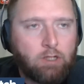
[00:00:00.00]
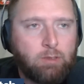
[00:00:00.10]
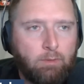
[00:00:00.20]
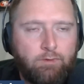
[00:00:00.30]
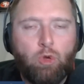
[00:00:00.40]
there are
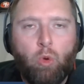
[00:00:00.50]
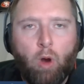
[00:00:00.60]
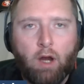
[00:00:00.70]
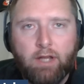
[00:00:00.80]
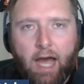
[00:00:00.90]
some of you
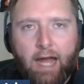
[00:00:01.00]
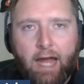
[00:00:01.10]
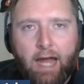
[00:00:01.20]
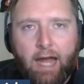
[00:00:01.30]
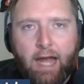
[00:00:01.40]
who are not.
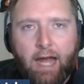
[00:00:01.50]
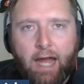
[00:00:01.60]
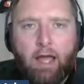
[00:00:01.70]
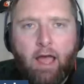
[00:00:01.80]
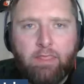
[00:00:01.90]
So
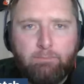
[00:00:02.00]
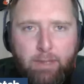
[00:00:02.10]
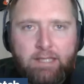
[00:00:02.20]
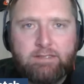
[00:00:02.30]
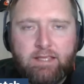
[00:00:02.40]
the
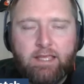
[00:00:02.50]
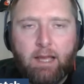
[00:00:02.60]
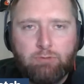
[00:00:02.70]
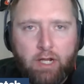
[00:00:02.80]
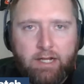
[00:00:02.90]
biggest
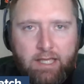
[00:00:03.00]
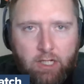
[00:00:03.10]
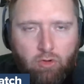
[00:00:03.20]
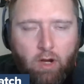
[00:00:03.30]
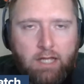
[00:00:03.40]
thing I'm trying to get
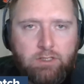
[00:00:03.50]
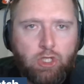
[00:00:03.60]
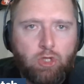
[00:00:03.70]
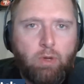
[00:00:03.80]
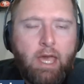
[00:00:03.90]
across
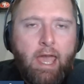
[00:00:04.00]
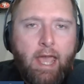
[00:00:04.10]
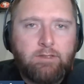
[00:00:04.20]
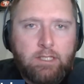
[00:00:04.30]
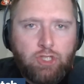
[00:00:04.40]
to you
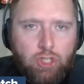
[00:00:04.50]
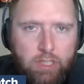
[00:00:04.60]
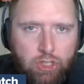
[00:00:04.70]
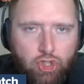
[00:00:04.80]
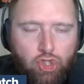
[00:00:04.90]
is let's
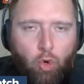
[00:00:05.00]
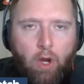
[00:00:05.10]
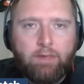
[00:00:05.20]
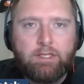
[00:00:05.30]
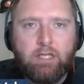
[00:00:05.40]
just
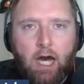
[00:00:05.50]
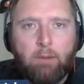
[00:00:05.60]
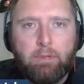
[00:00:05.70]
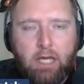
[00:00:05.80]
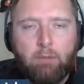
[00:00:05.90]
enjoy this
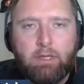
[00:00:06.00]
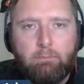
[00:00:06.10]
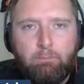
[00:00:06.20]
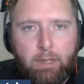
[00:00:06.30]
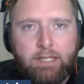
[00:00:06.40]

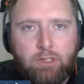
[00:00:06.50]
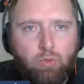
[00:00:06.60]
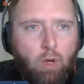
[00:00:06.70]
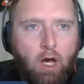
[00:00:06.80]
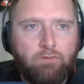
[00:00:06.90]
upcoming Big
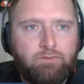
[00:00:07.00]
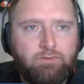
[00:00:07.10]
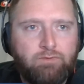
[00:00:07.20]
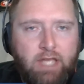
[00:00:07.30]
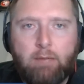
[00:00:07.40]
12
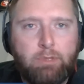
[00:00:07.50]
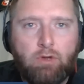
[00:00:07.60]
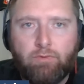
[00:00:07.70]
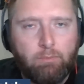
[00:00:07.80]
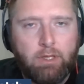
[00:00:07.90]
debut for
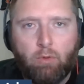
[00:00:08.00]
BYU.